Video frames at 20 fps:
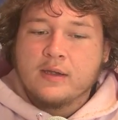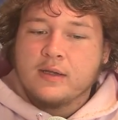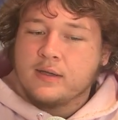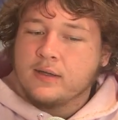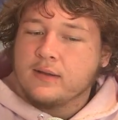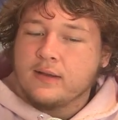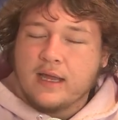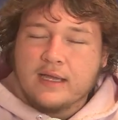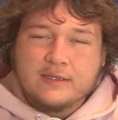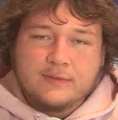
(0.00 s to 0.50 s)

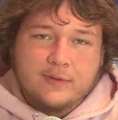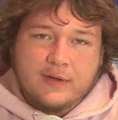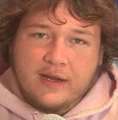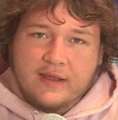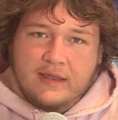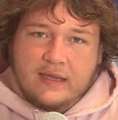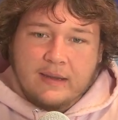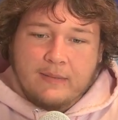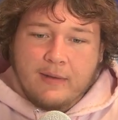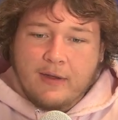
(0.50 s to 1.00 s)
That's what I
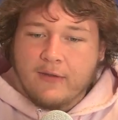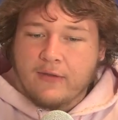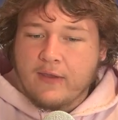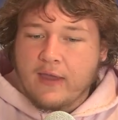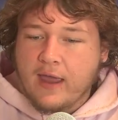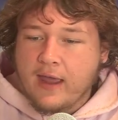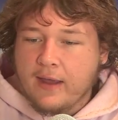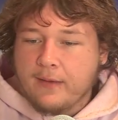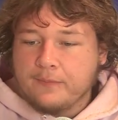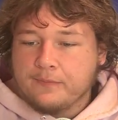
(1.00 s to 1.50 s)
think about
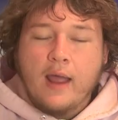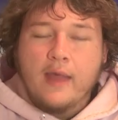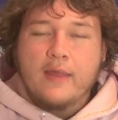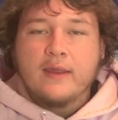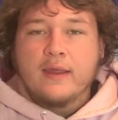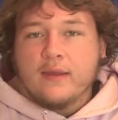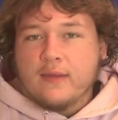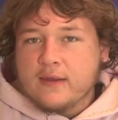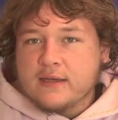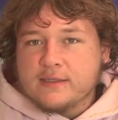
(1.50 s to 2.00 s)
that. I
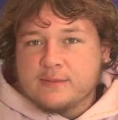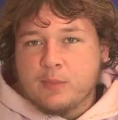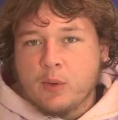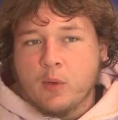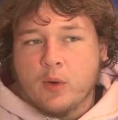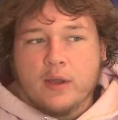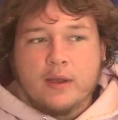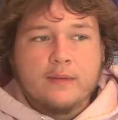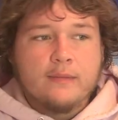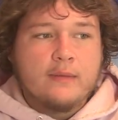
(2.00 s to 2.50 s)
think at this
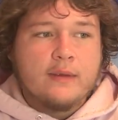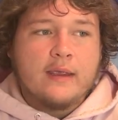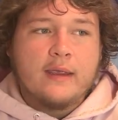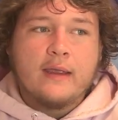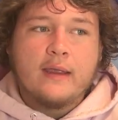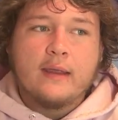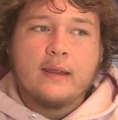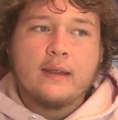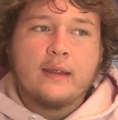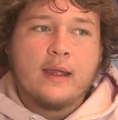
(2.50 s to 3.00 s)
point,
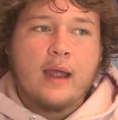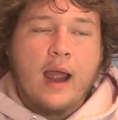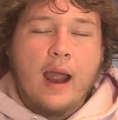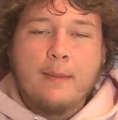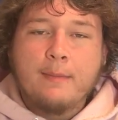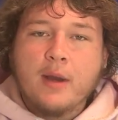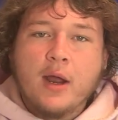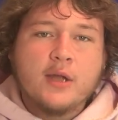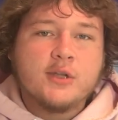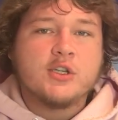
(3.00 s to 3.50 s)

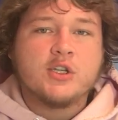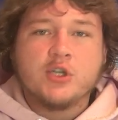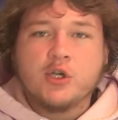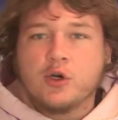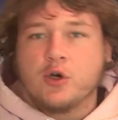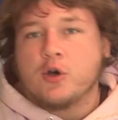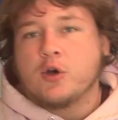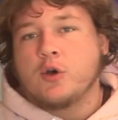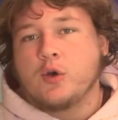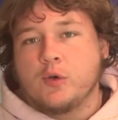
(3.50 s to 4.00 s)
I'm not
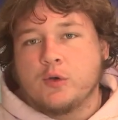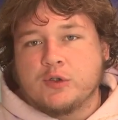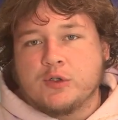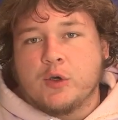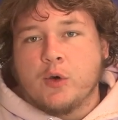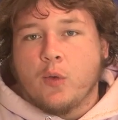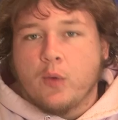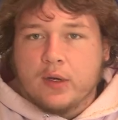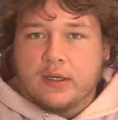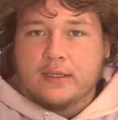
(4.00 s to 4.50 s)
sure who's
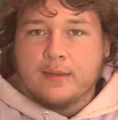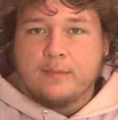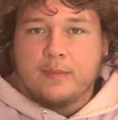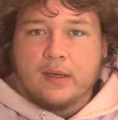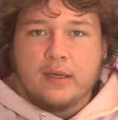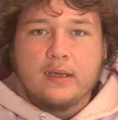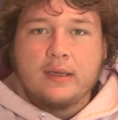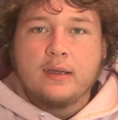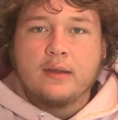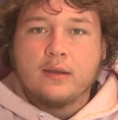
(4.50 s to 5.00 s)
going to
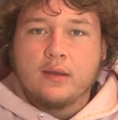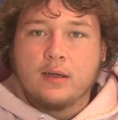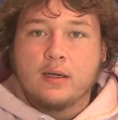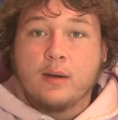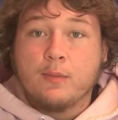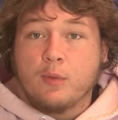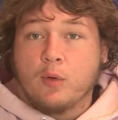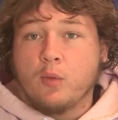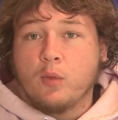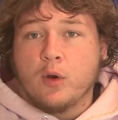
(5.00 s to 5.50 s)
be the
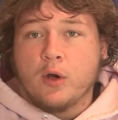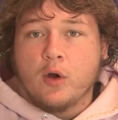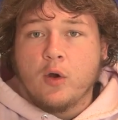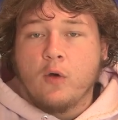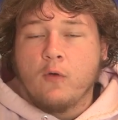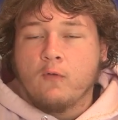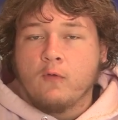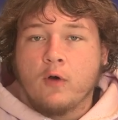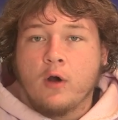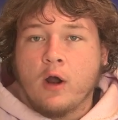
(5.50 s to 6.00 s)
number 1
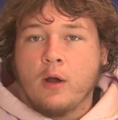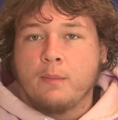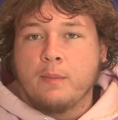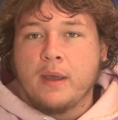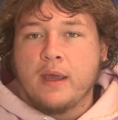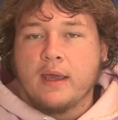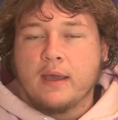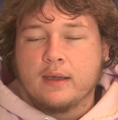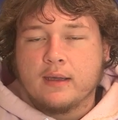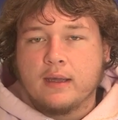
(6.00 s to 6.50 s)
overall
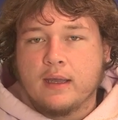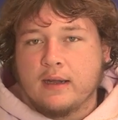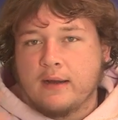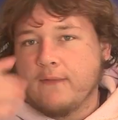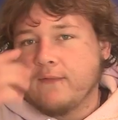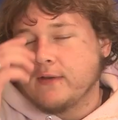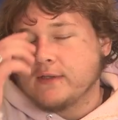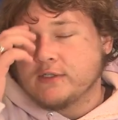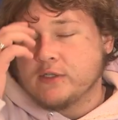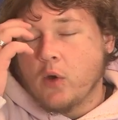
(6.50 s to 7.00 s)
pick and
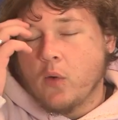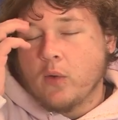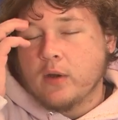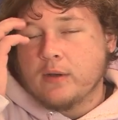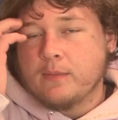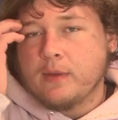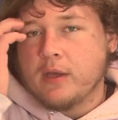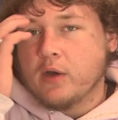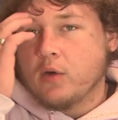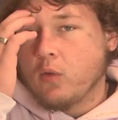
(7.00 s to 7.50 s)
if it's going
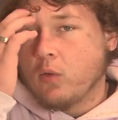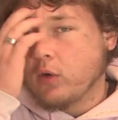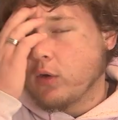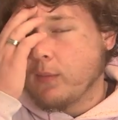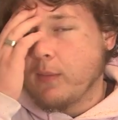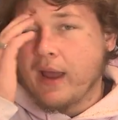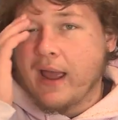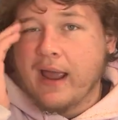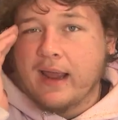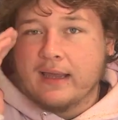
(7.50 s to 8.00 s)
to be a
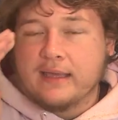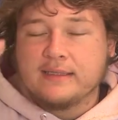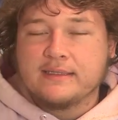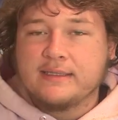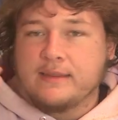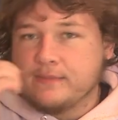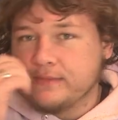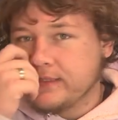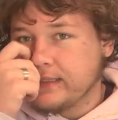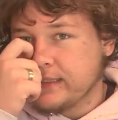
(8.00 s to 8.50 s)
quarterback. It
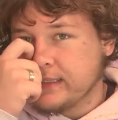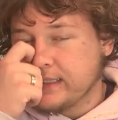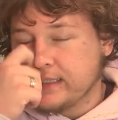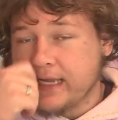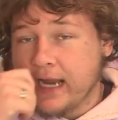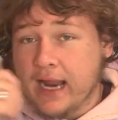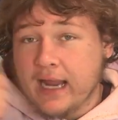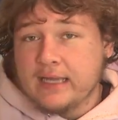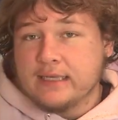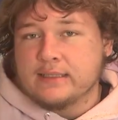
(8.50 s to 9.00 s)
seems like the
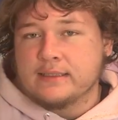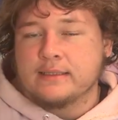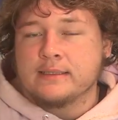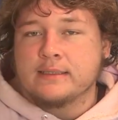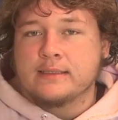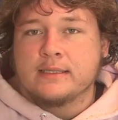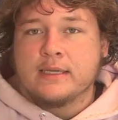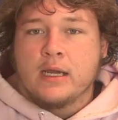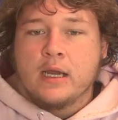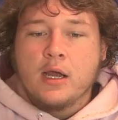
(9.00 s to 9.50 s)

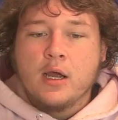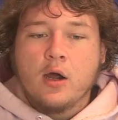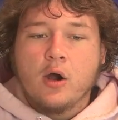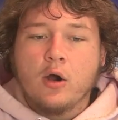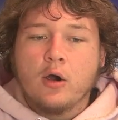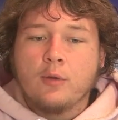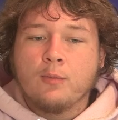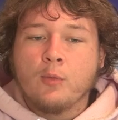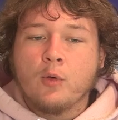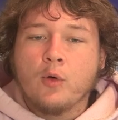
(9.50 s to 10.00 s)
Titans
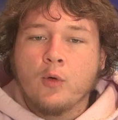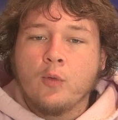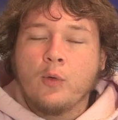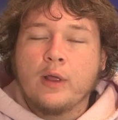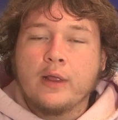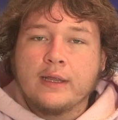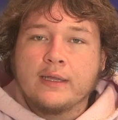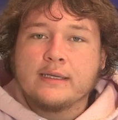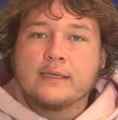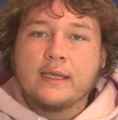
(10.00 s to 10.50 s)
are more
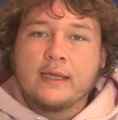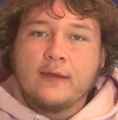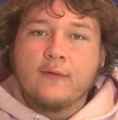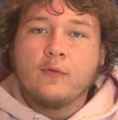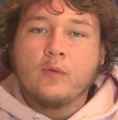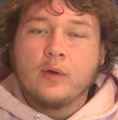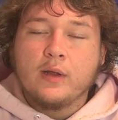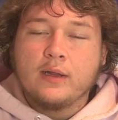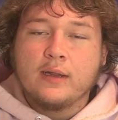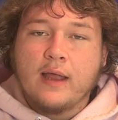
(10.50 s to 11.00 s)
willing to give
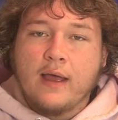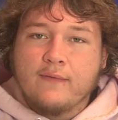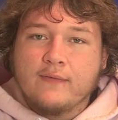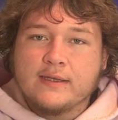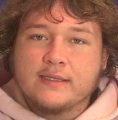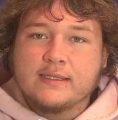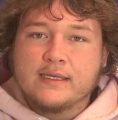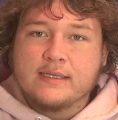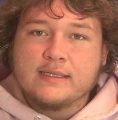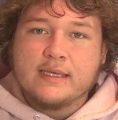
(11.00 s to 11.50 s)
Will
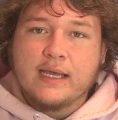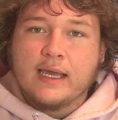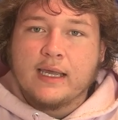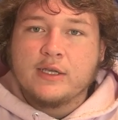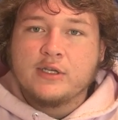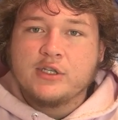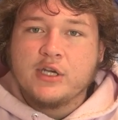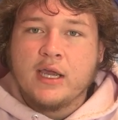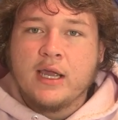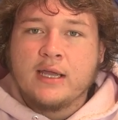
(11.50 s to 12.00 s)
Levis a
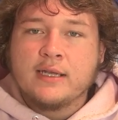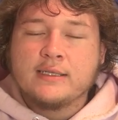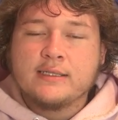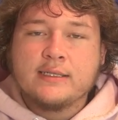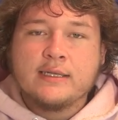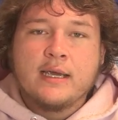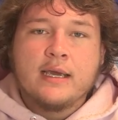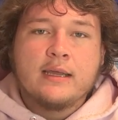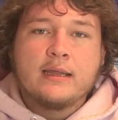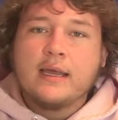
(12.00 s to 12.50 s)
second
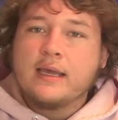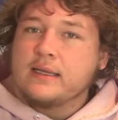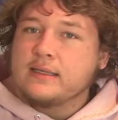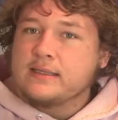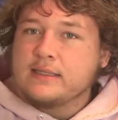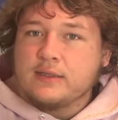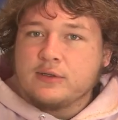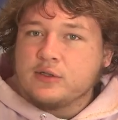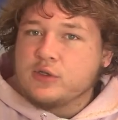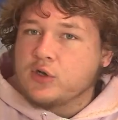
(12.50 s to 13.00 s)
chance. They could
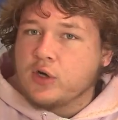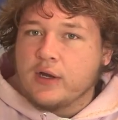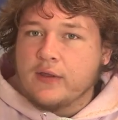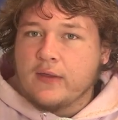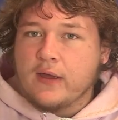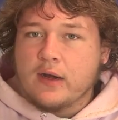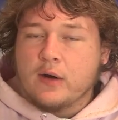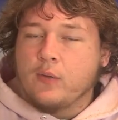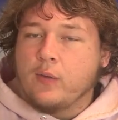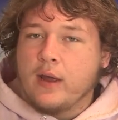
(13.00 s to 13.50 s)
still trade
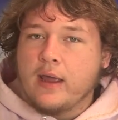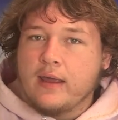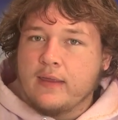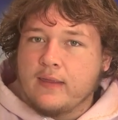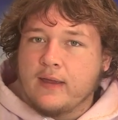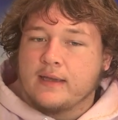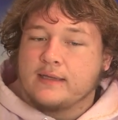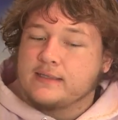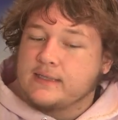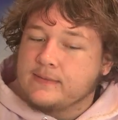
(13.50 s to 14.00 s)
that away.
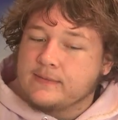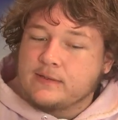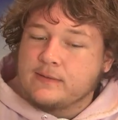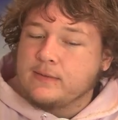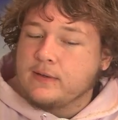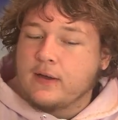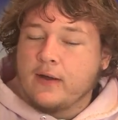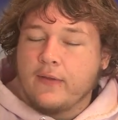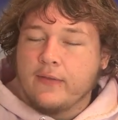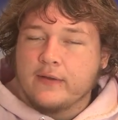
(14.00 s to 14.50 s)
That seems to
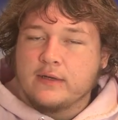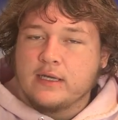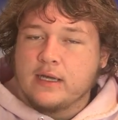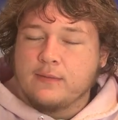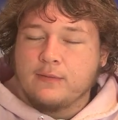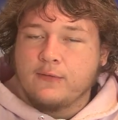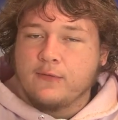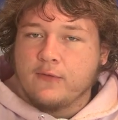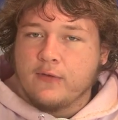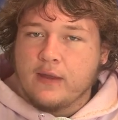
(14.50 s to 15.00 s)
be on the
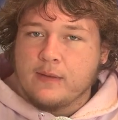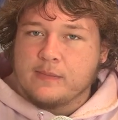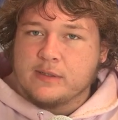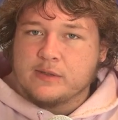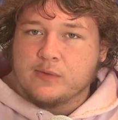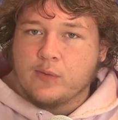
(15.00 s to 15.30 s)
table for them as